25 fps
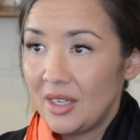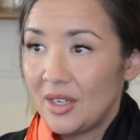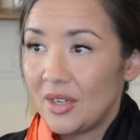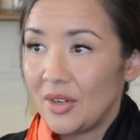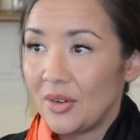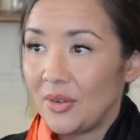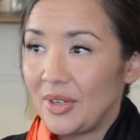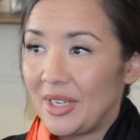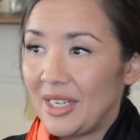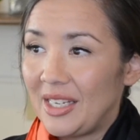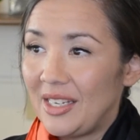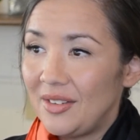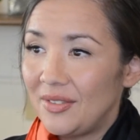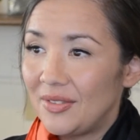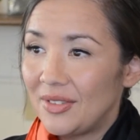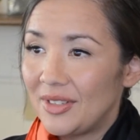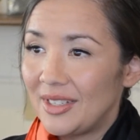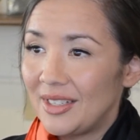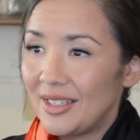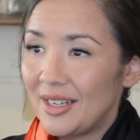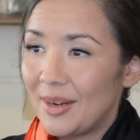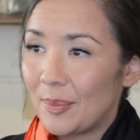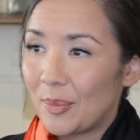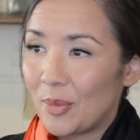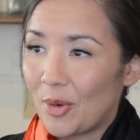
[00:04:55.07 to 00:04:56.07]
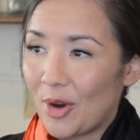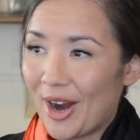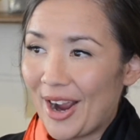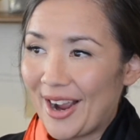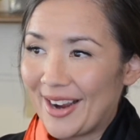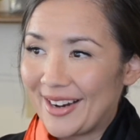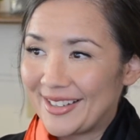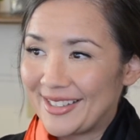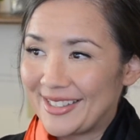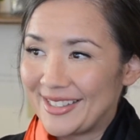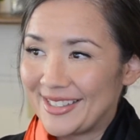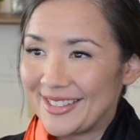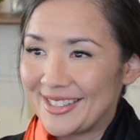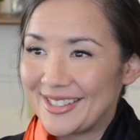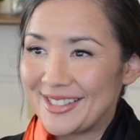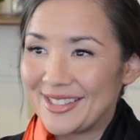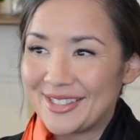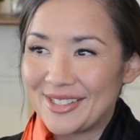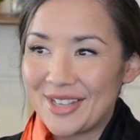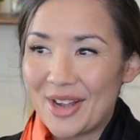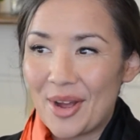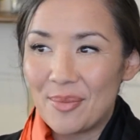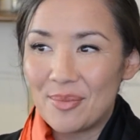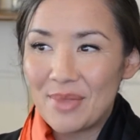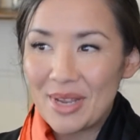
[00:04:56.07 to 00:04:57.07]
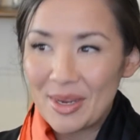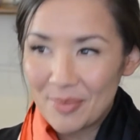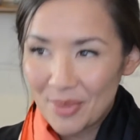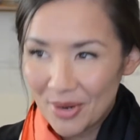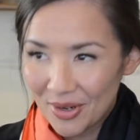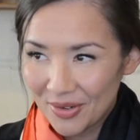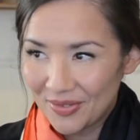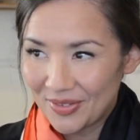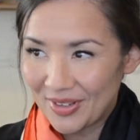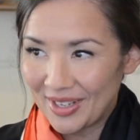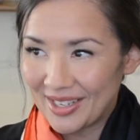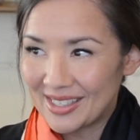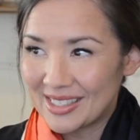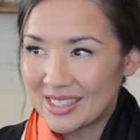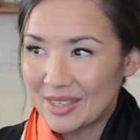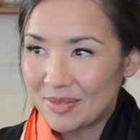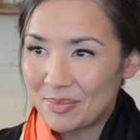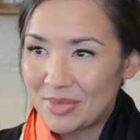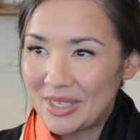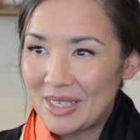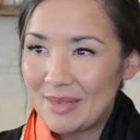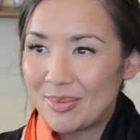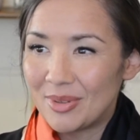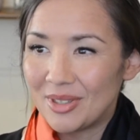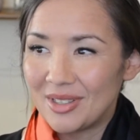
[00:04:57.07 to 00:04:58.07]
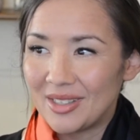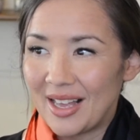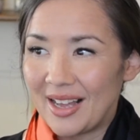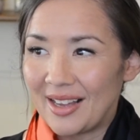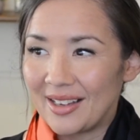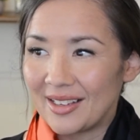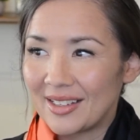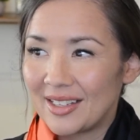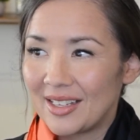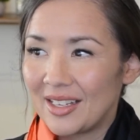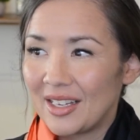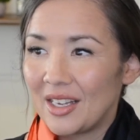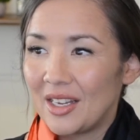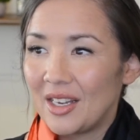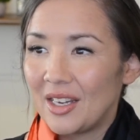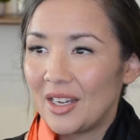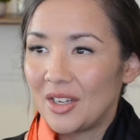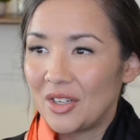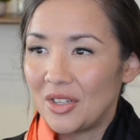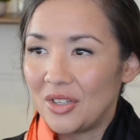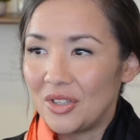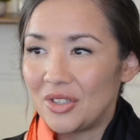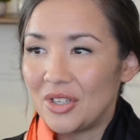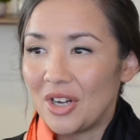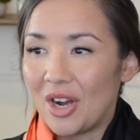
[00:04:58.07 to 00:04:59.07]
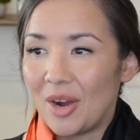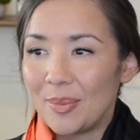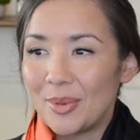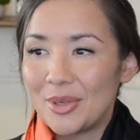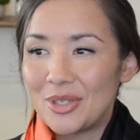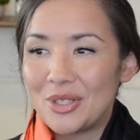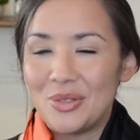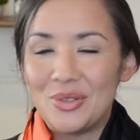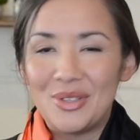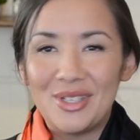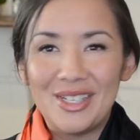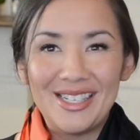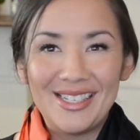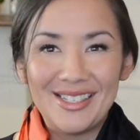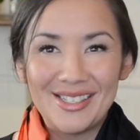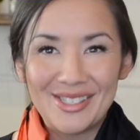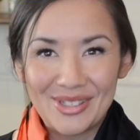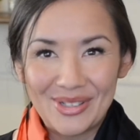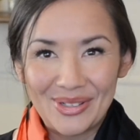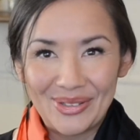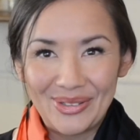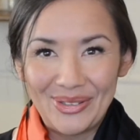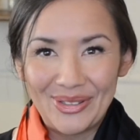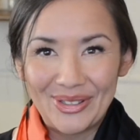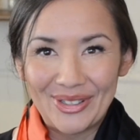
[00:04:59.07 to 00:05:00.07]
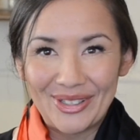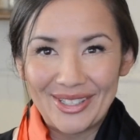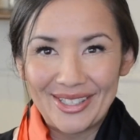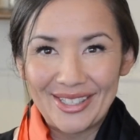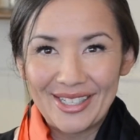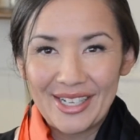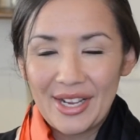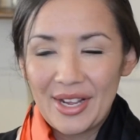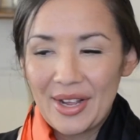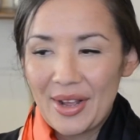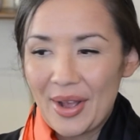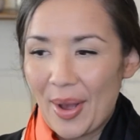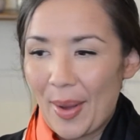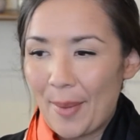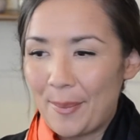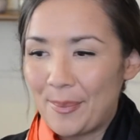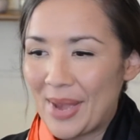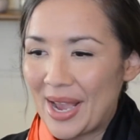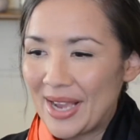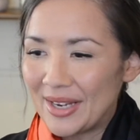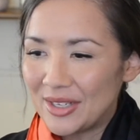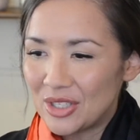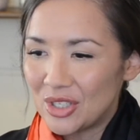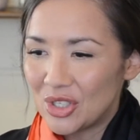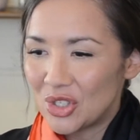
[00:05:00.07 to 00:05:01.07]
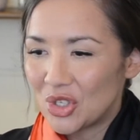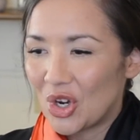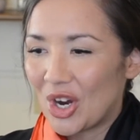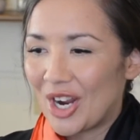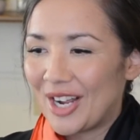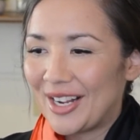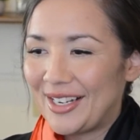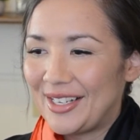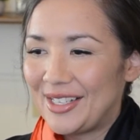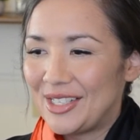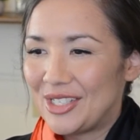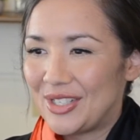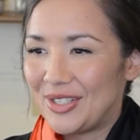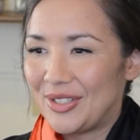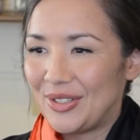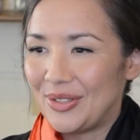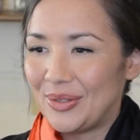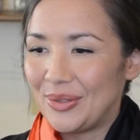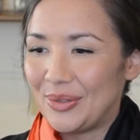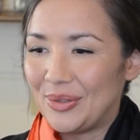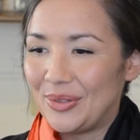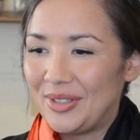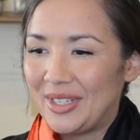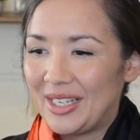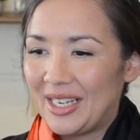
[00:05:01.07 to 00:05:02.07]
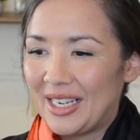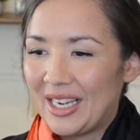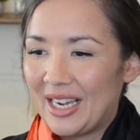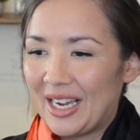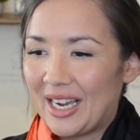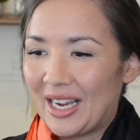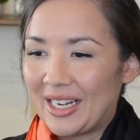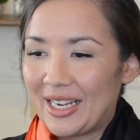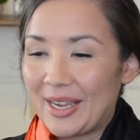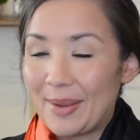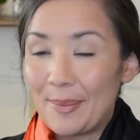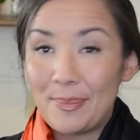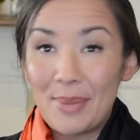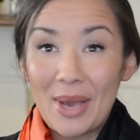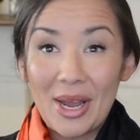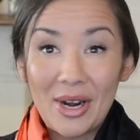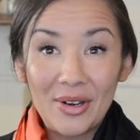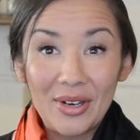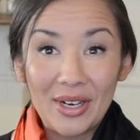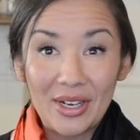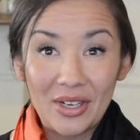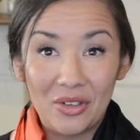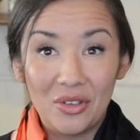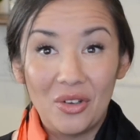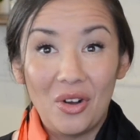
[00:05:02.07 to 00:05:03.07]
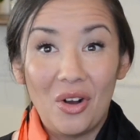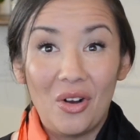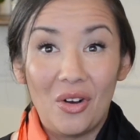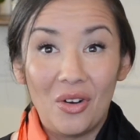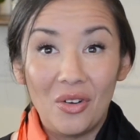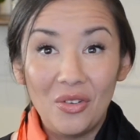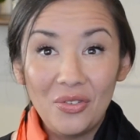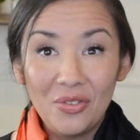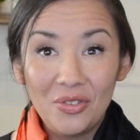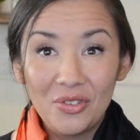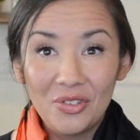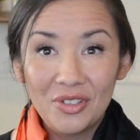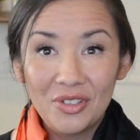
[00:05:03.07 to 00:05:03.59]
Well, even practice does not make perfect if people lack good good opportunities to learn. Imagine trying to get better at golf